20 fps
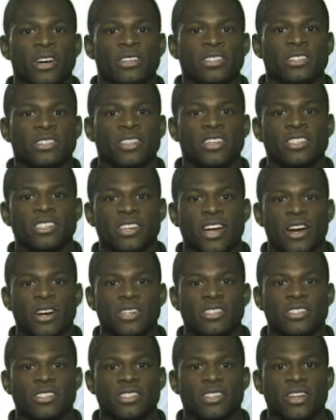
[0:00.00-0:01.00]
This
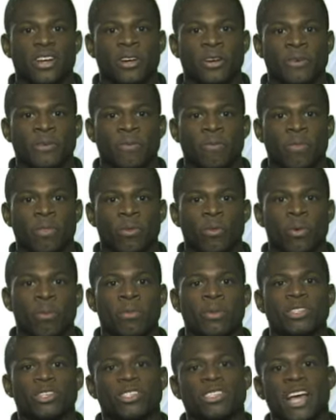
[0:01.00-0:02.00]
starts when
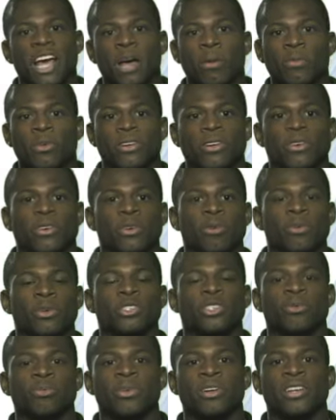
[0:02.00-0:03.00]
Mr. Talbot or
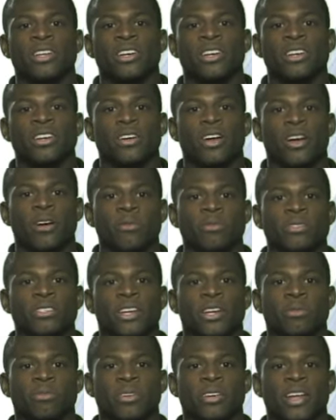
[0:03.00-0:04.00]
Mr. Miller
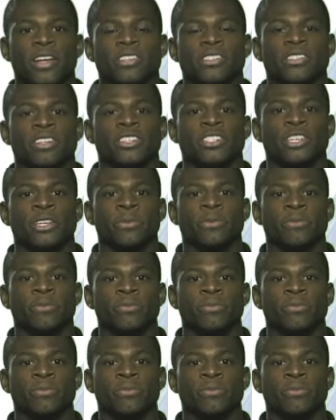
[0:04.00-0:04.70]
set up the nets in the gym.